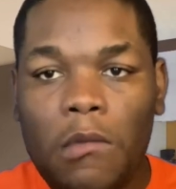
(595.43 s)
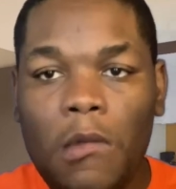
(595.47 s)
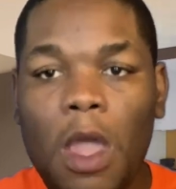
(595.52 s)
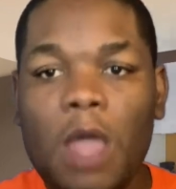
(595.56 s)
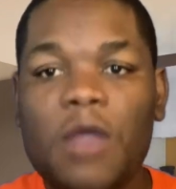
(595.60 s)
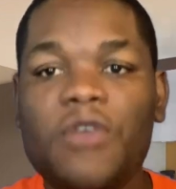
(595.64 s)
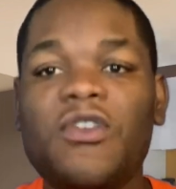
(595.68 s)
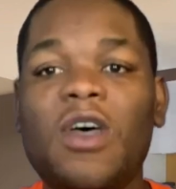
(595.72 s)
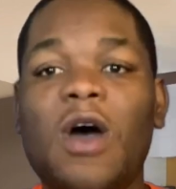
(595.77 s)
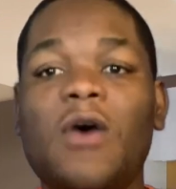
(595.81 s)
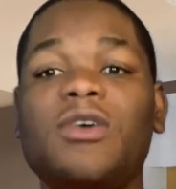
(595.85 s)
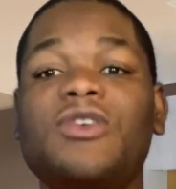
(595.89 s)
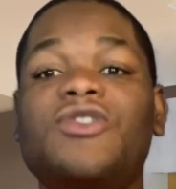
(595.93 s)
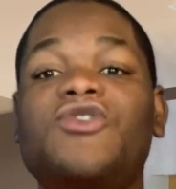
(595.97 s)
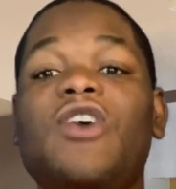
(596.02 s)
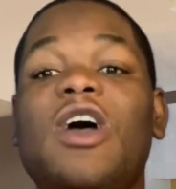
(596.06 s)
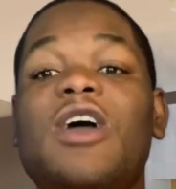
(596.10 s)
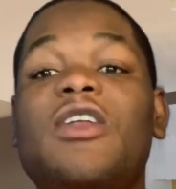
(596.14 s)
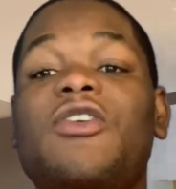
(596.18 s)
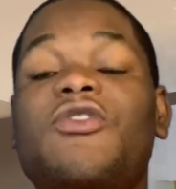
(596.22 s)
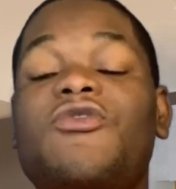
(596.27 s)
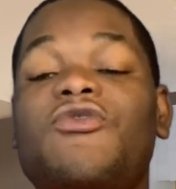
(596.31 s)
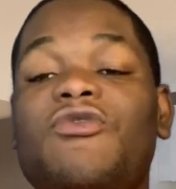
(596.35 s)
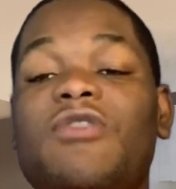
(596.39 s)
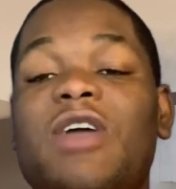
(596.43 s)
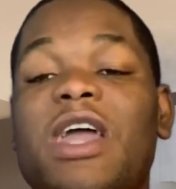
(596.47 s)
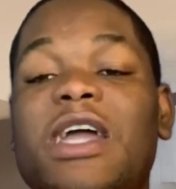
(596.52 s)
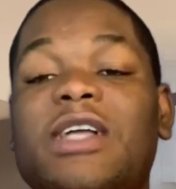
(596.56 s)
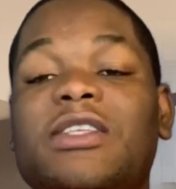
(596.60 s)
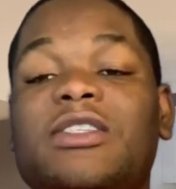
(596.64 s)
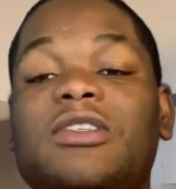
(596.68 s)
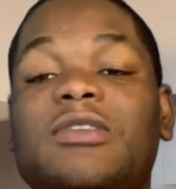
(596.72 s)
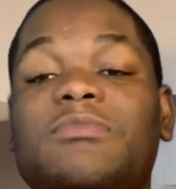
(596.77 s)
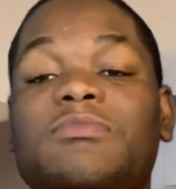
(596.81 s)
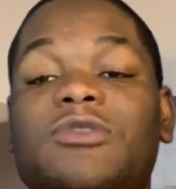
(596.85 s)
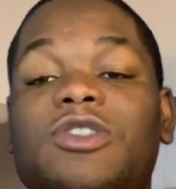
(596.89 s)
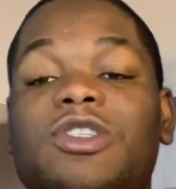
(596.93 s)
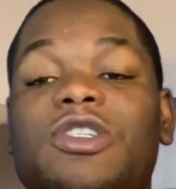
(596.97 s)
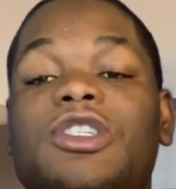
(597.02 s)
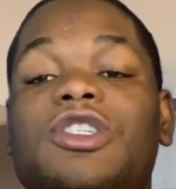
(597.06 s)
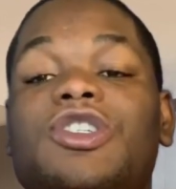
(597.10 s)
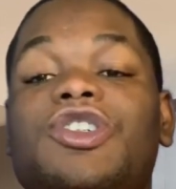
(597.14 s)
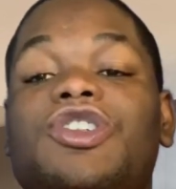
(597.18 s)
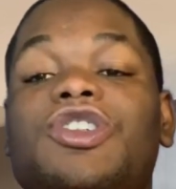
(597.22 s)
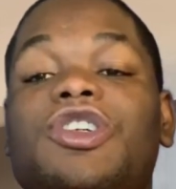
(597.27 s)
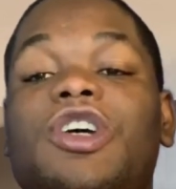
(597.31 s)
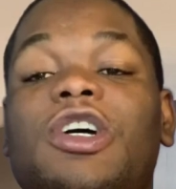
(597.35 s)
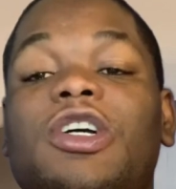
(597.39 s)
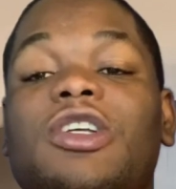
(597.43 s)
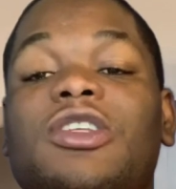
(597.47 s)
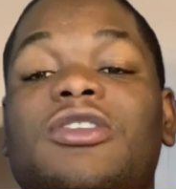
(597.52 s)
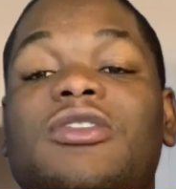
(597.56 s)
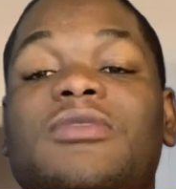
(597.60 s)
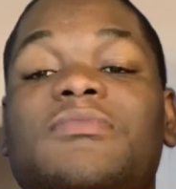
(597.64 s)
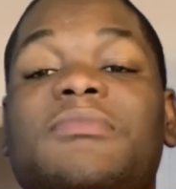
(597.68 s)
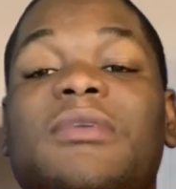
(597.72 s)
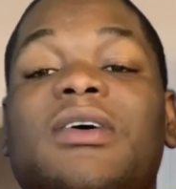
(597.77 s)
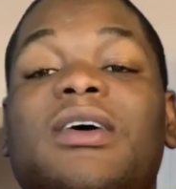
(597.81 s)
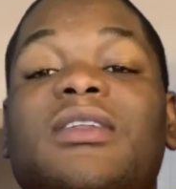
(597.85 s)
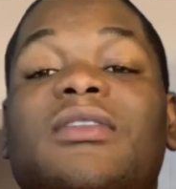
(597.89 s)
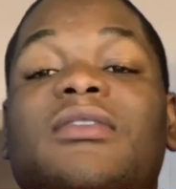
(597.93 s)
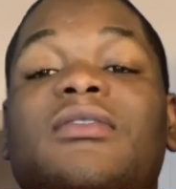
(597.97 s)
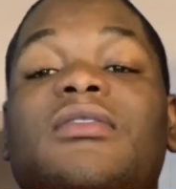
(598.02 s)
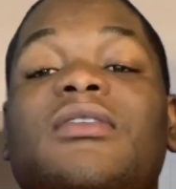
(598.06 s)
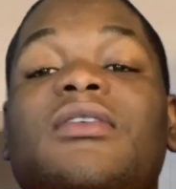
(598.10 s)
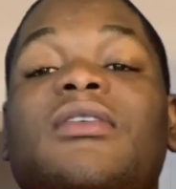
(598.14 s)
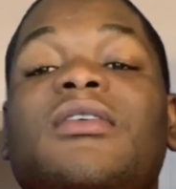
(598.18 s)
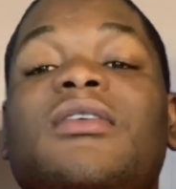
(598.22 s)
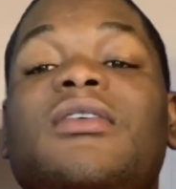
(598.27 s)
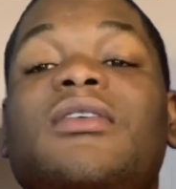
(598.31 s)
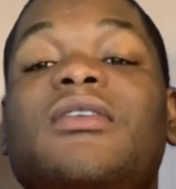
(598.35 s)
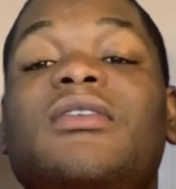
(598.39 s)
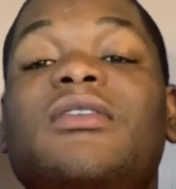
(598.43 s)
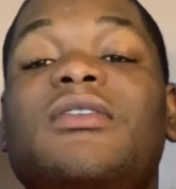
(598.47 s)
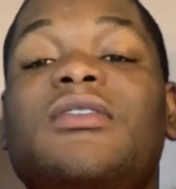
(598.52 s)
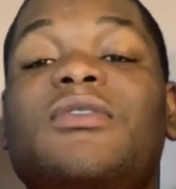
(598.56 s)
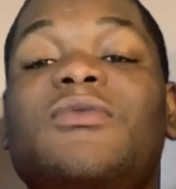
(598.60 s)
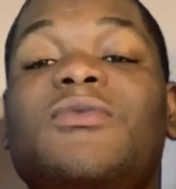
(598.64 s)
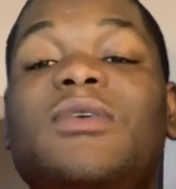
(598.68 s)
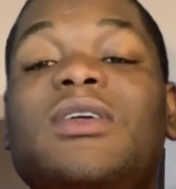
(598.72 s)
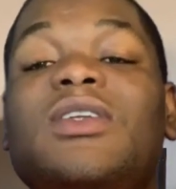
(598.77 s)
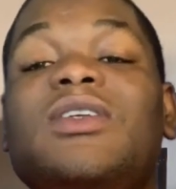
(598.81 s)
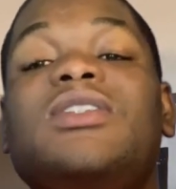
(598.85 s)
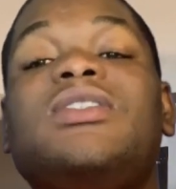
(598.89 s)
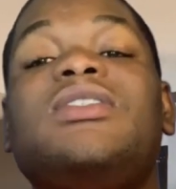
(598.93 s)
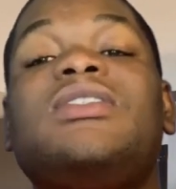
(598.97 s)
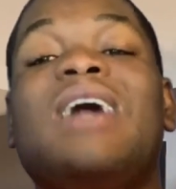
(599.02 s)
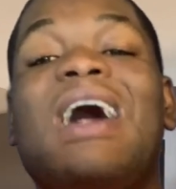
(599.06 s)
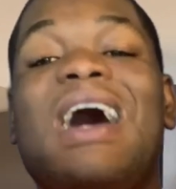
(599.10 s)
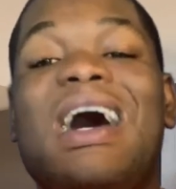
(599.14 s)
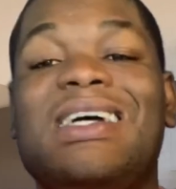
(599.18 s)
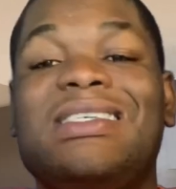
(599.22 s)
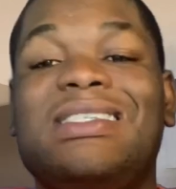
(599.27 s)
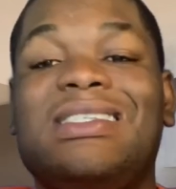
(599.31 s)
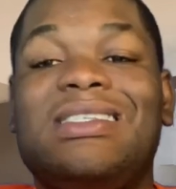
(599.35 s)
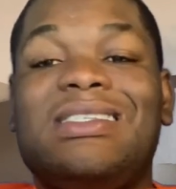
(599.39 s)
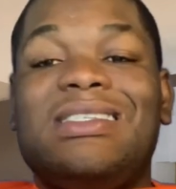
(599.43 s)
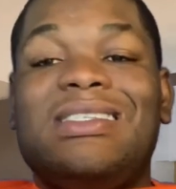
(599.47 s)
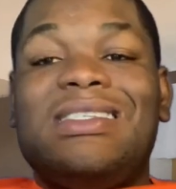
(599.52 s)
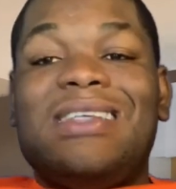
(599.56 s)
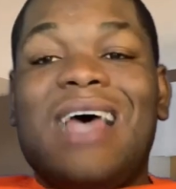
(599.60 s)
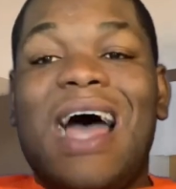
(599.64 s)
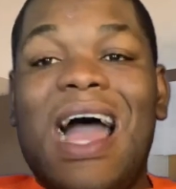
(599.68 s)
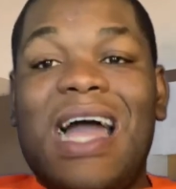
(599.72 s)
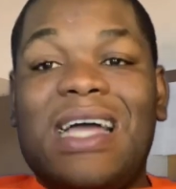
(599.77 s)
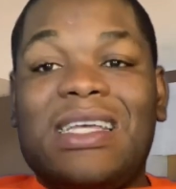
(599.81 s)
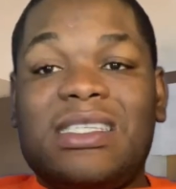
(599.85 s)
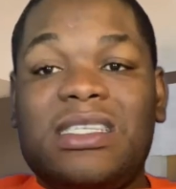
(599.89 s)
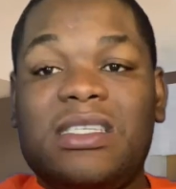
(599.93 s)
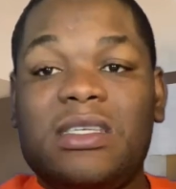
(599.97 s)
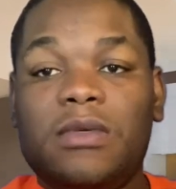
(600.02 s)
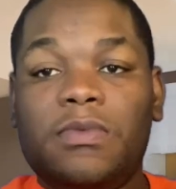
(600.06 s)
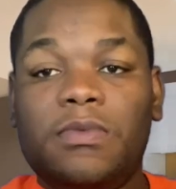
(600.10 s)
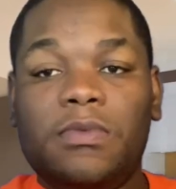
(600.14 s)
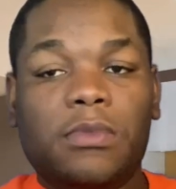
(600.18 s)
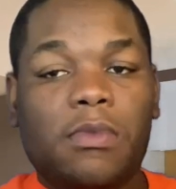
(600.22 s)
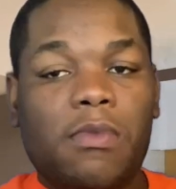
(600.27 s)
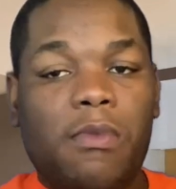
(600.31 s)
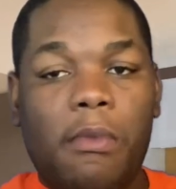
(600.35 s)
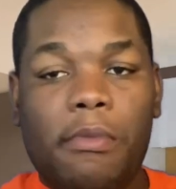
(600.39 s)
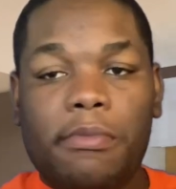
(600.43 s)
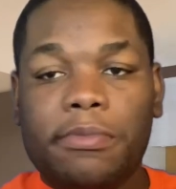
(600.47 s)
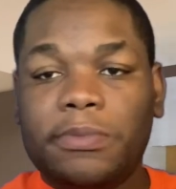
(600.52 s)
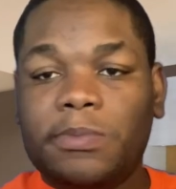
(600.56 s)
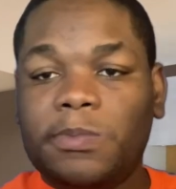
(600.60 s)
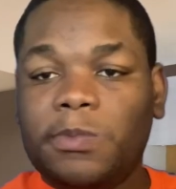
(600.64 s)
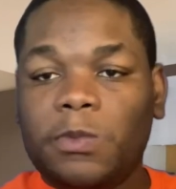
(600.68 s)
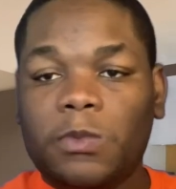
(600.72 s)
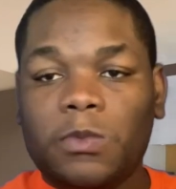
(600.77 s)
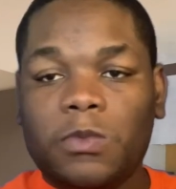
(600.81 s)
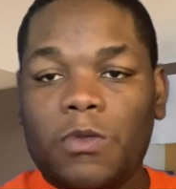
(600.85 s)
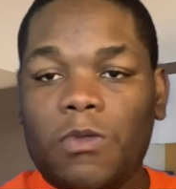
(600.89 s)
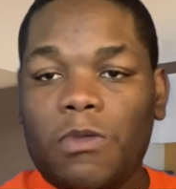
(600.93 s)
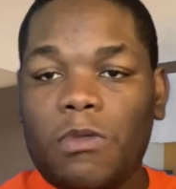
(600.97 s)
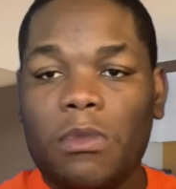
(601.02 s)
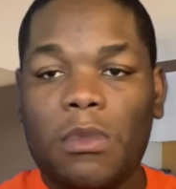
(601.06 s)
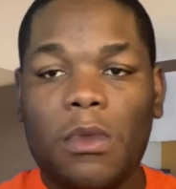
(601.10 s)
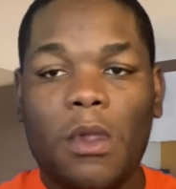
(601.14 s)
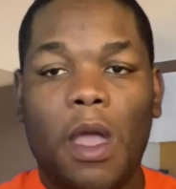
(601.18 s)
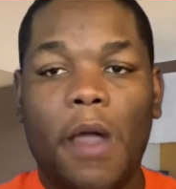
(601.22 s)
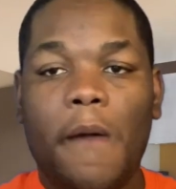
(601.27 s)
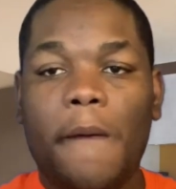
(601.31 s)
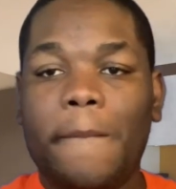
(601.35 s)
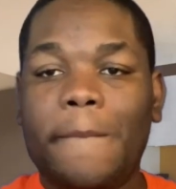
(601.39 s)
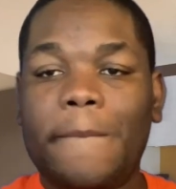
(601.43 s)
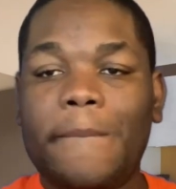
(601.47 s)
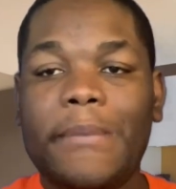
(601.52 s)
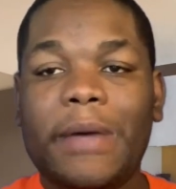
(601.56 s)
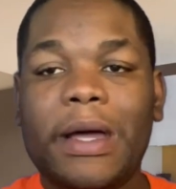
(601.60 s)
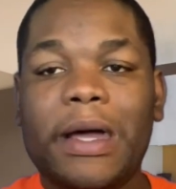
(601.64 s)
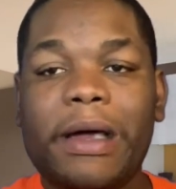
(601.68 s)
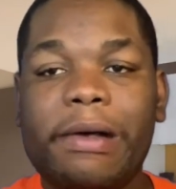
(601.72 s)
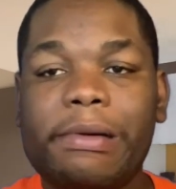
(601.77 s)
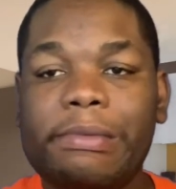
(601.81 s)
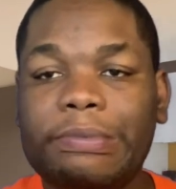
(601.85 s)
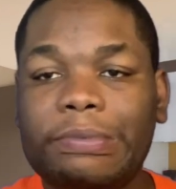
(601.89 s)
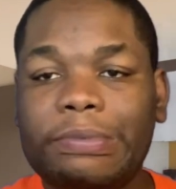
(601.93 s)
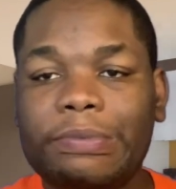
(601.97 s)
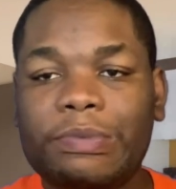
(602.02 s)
So I was trying to create some t-shirts, but with the sauce doctor, but